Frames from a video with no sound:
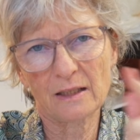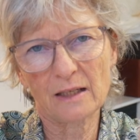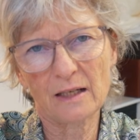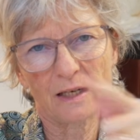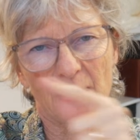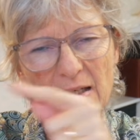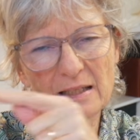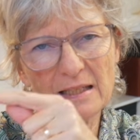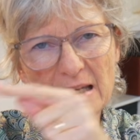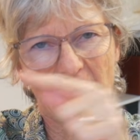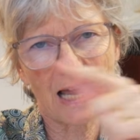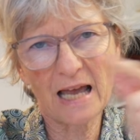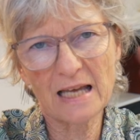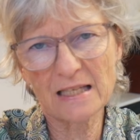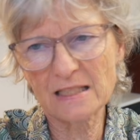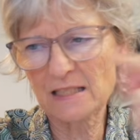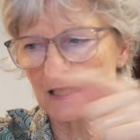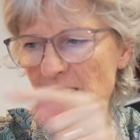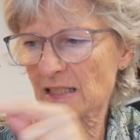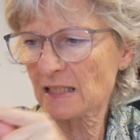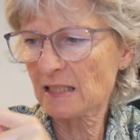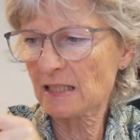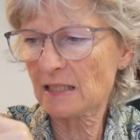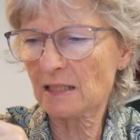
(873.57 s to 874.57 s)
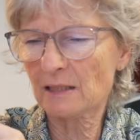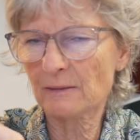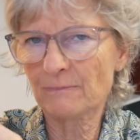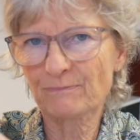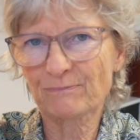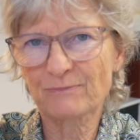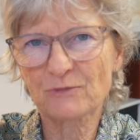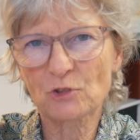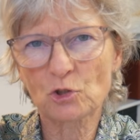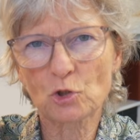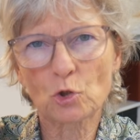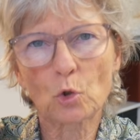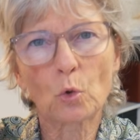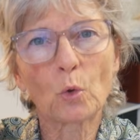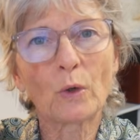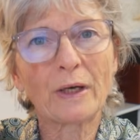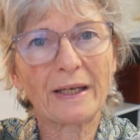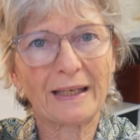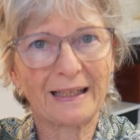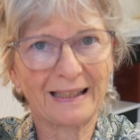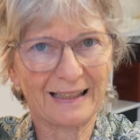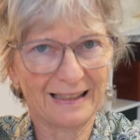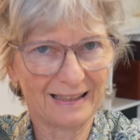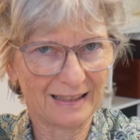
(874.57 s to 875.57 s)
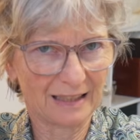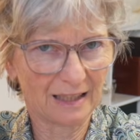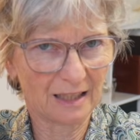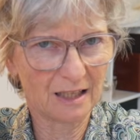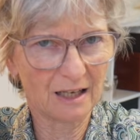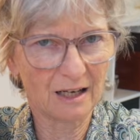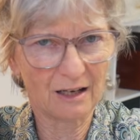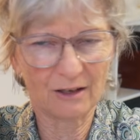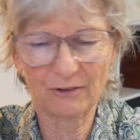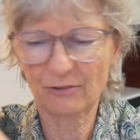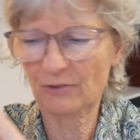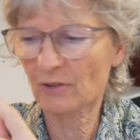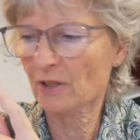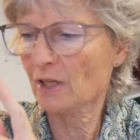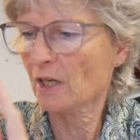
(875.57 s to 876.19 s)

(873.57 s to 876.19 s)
a nasty join at the cuff.